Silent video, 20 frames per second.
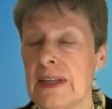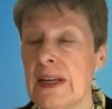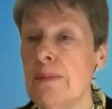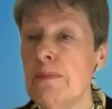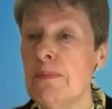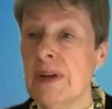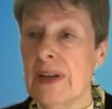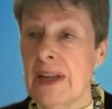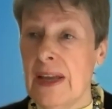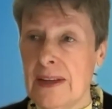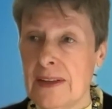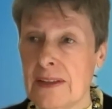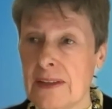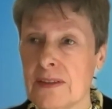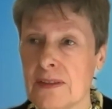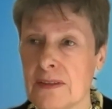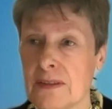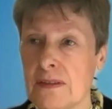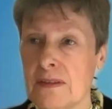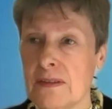implant
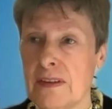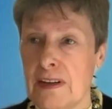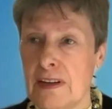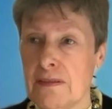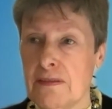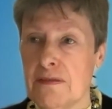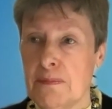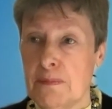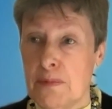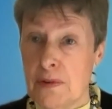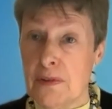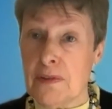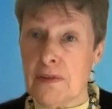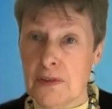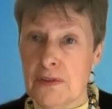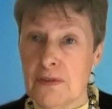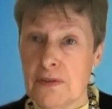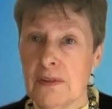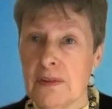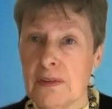to have birth
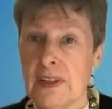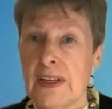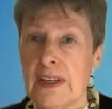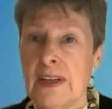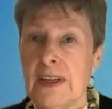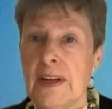control.